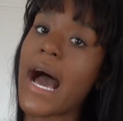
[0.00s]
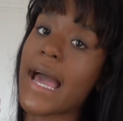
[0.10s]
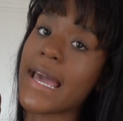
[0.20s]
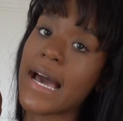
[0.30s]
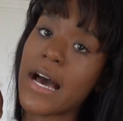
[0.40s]

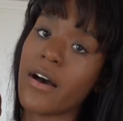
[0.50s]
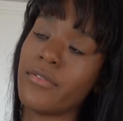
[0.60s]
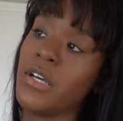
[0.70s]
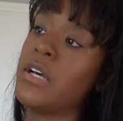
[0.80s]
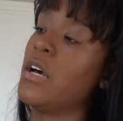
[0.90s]
I
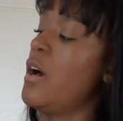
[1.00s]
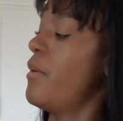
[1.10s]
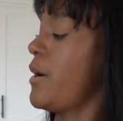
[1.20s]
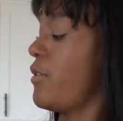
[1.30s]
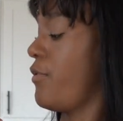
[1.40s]
have
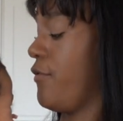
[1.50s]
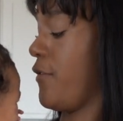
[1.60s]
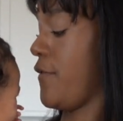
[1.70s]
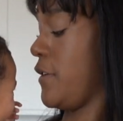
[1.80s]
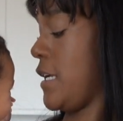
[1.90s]
about
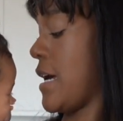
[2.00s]
50